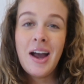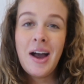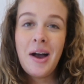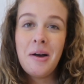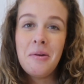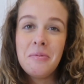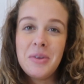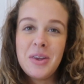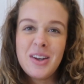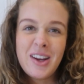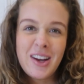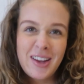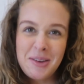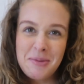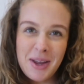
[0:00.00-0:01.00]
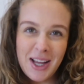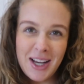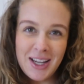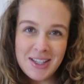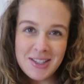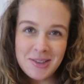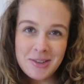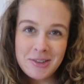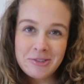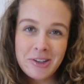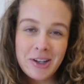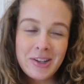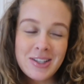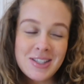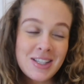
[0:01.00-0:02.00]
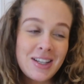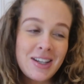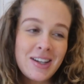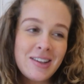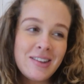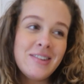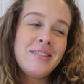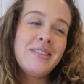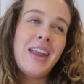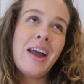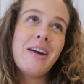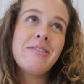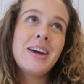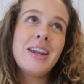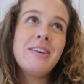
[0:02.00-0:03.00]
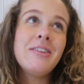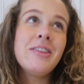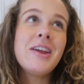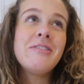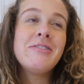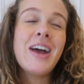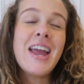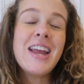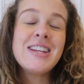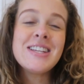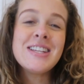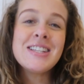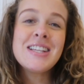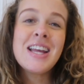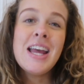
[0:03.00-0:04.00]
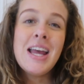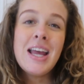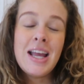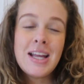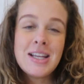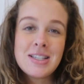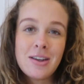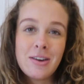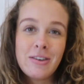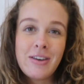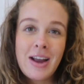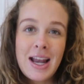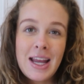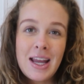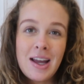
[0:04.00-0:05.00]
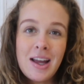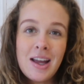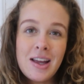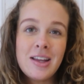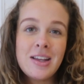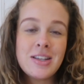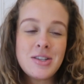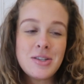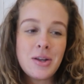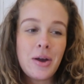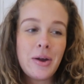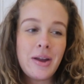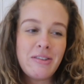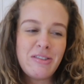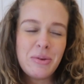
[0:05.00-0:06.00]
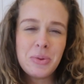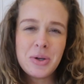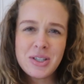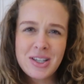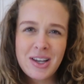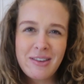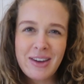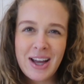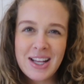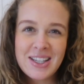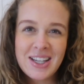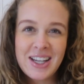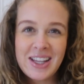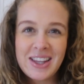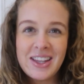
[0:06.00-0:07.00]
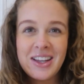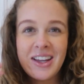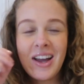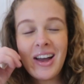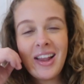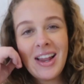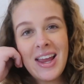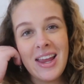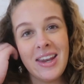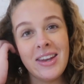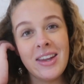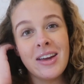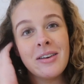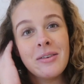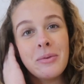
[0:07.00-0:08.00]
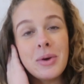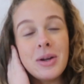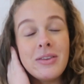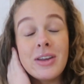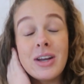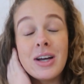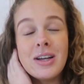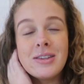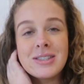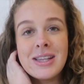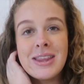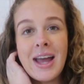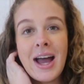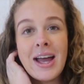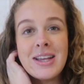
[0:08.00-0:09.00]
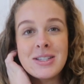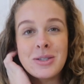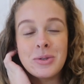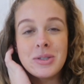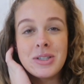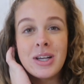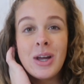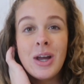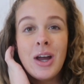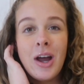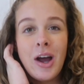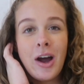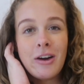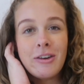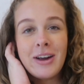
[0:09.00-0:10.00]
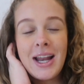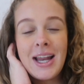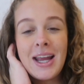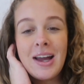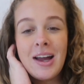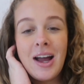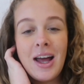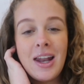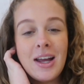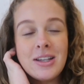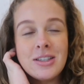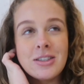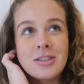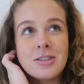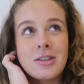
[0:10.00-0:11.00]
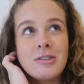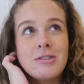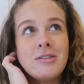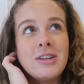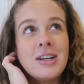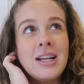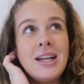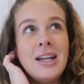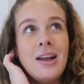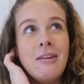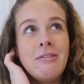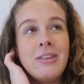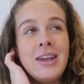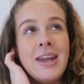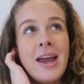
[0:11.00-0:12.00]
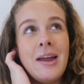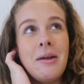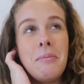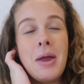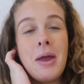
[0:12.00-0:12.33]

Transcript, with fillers: You know how you make a list on your phone as a girl? Yeah, I've had it on there for ages. It's Aurelia. So if you watch Love Actually, the girl in, one of the girls in that is called Aurelia, and I just really love the name.